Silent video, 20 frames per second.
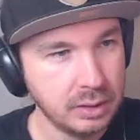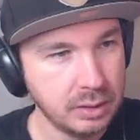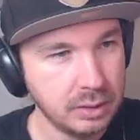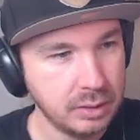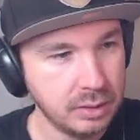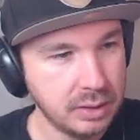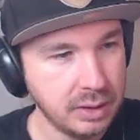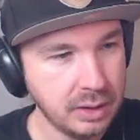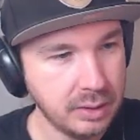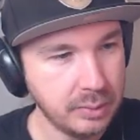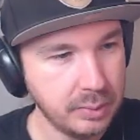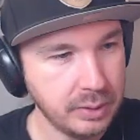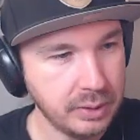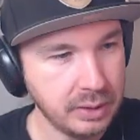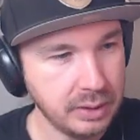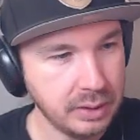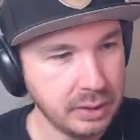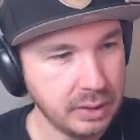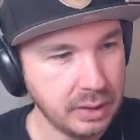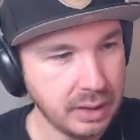take what you
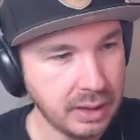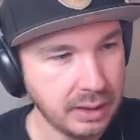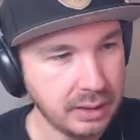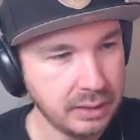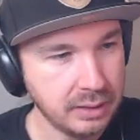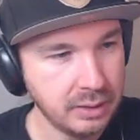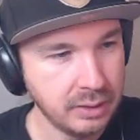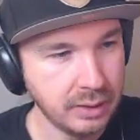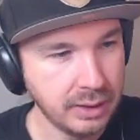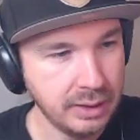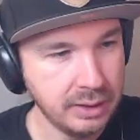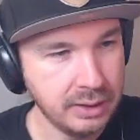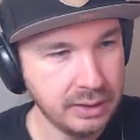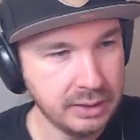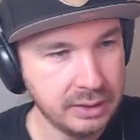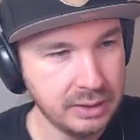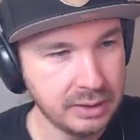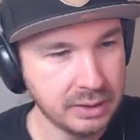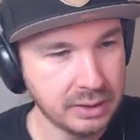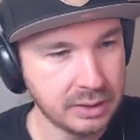can get. All right,
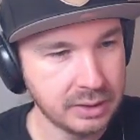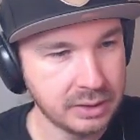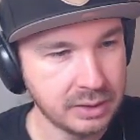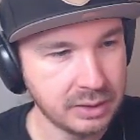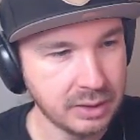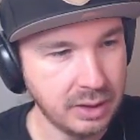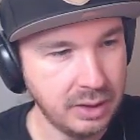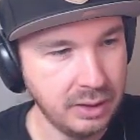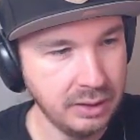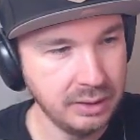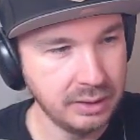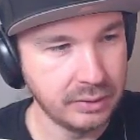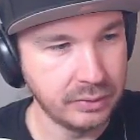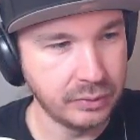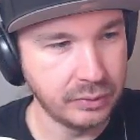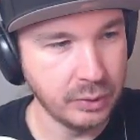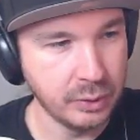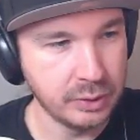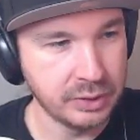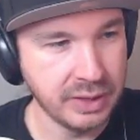this is a solid
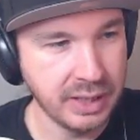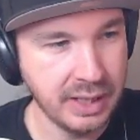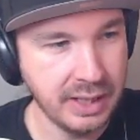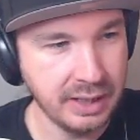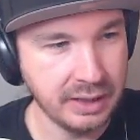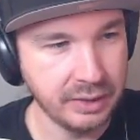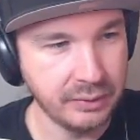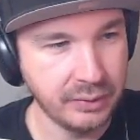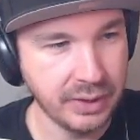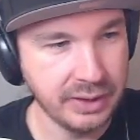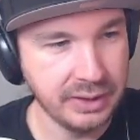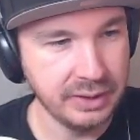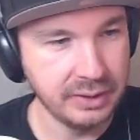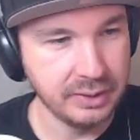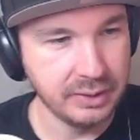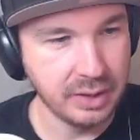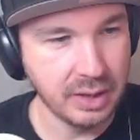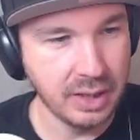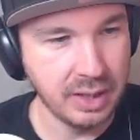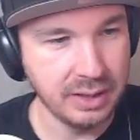first hand. If I
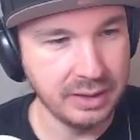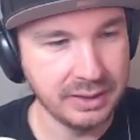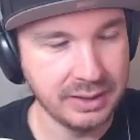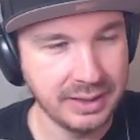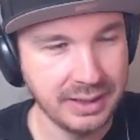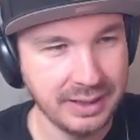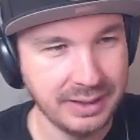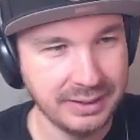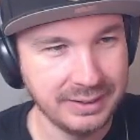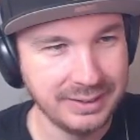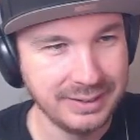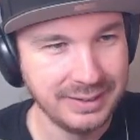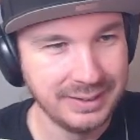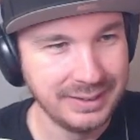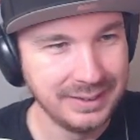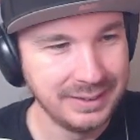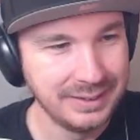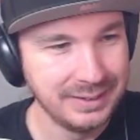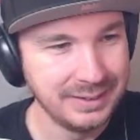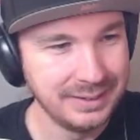can not get,
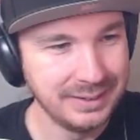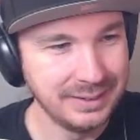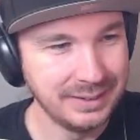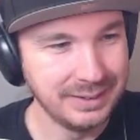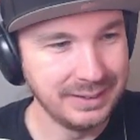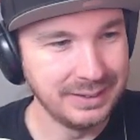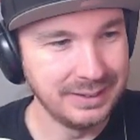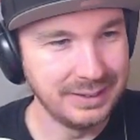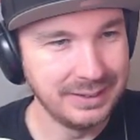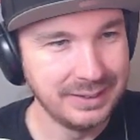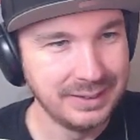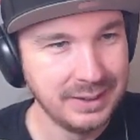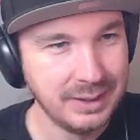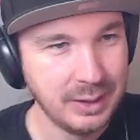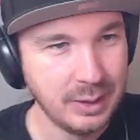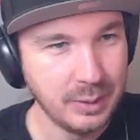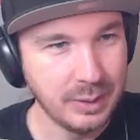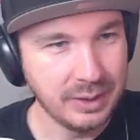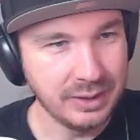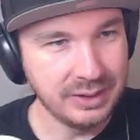
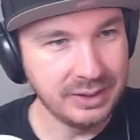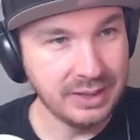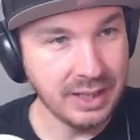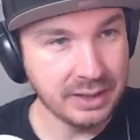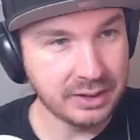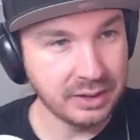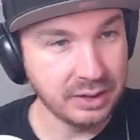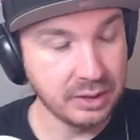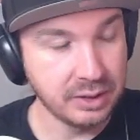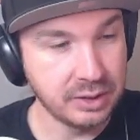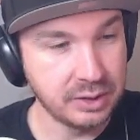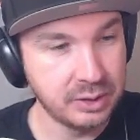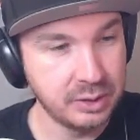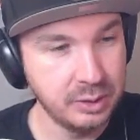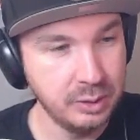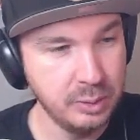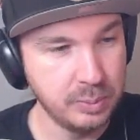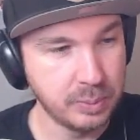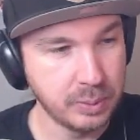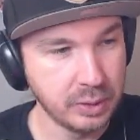this is actually
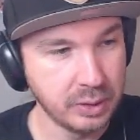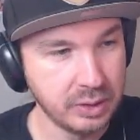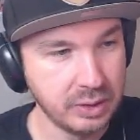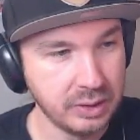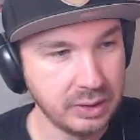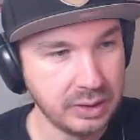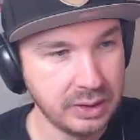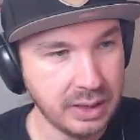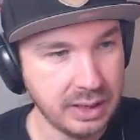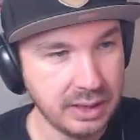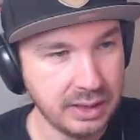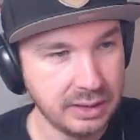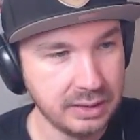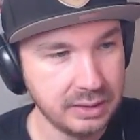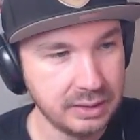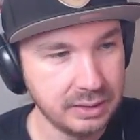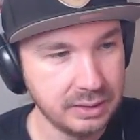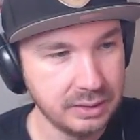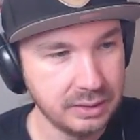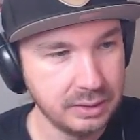super good hand.
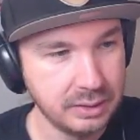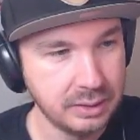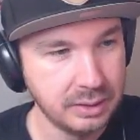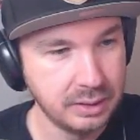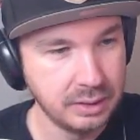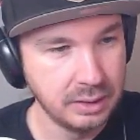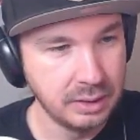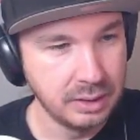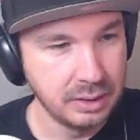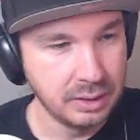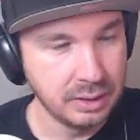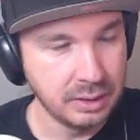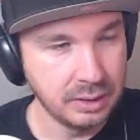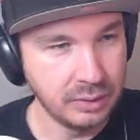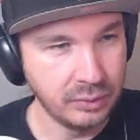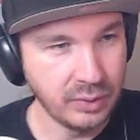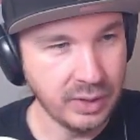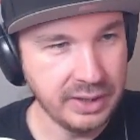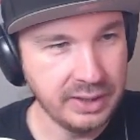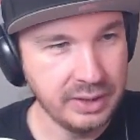
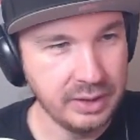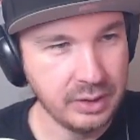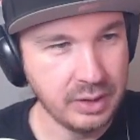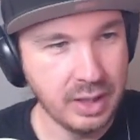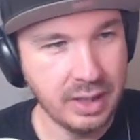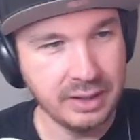If I can not